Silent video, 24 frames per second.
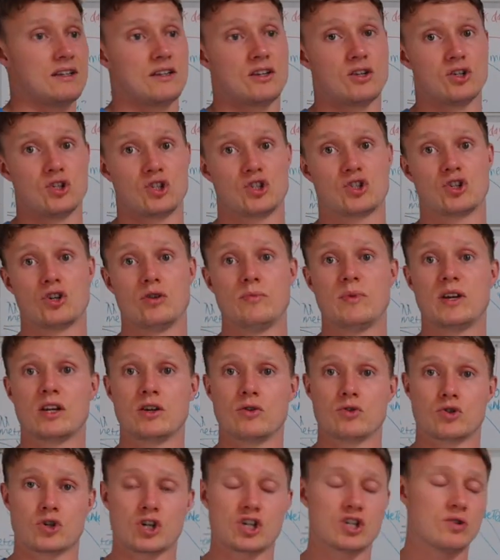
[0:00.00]
consuming
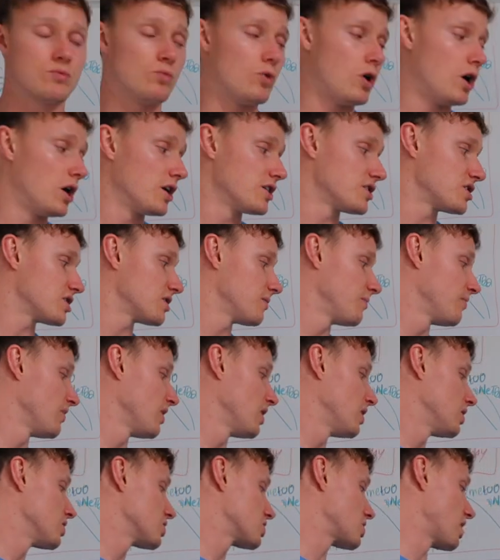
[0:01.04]
nutrition wise?
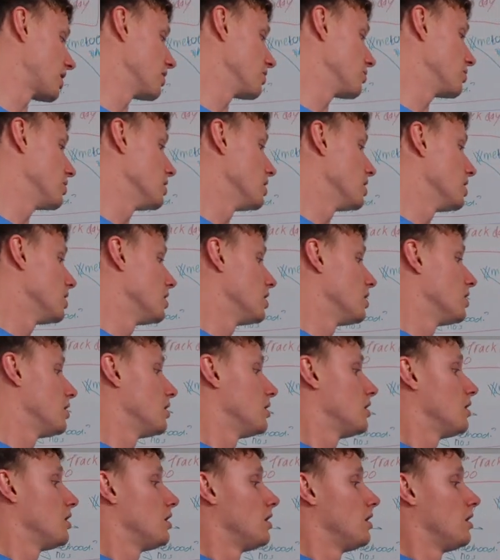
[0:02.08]
So
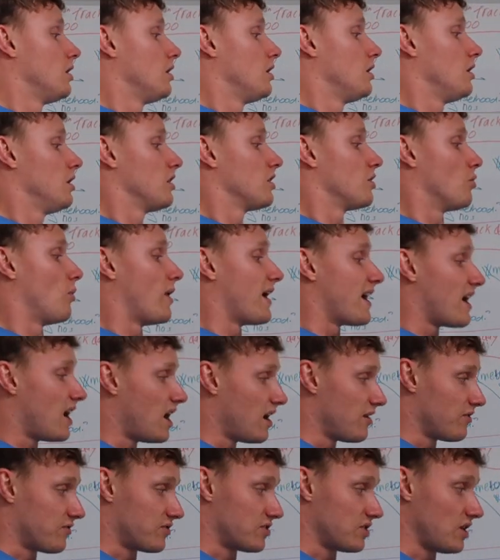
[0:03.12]
the way
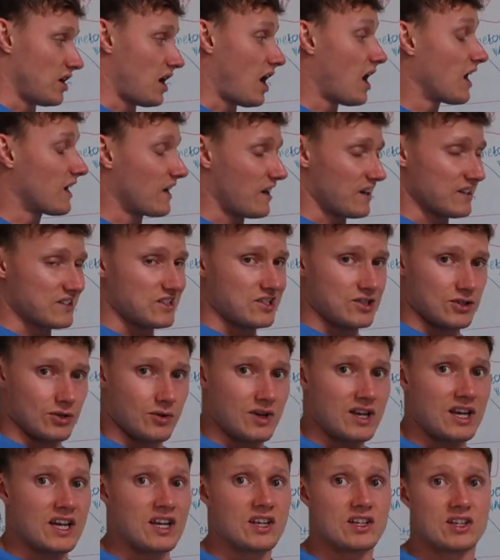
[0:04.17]
I like to do
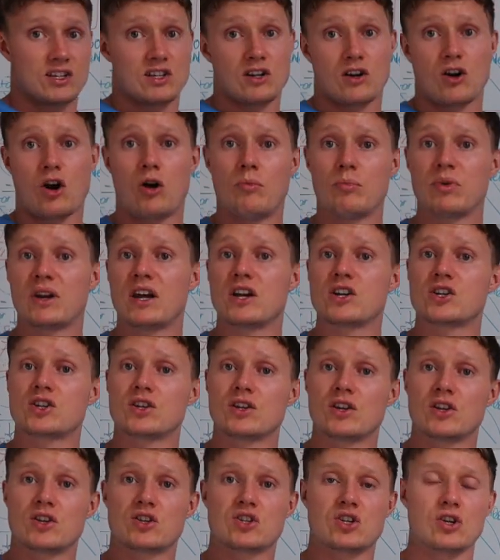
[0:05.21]
it is a
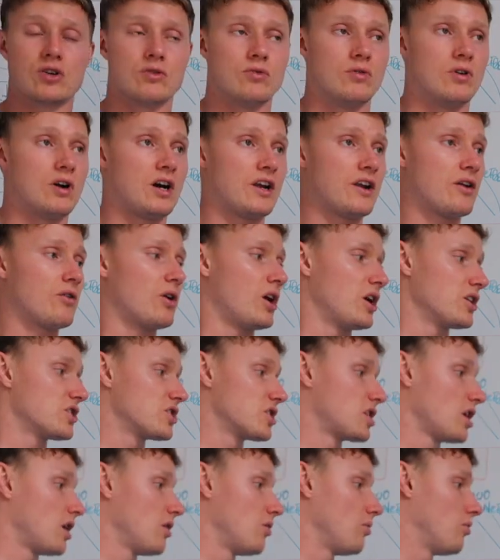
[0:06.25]
combination of the two. I don't like
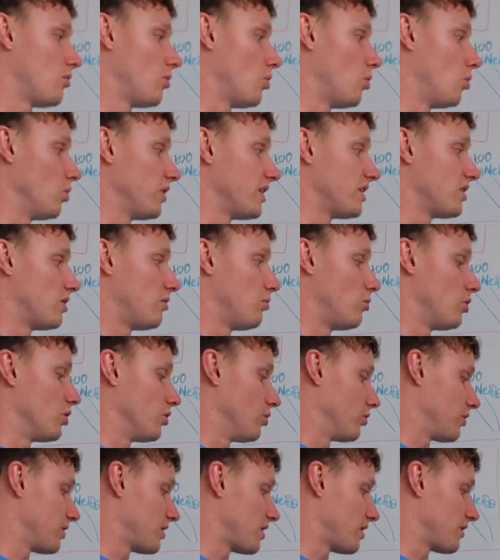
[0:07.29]
to go all in on one
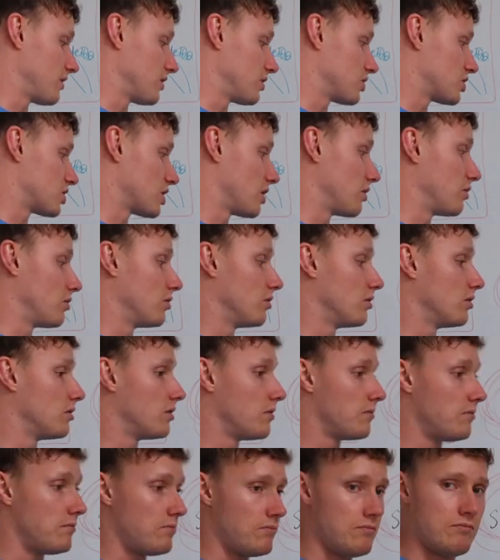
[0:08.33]
or the other. So
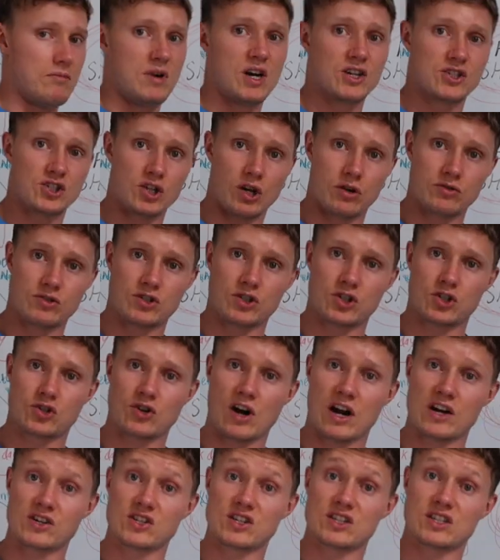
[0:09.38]
my chosen
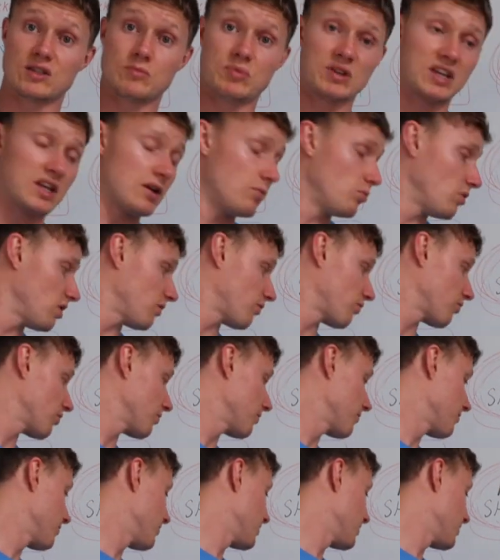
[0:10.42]
strategy to begin with,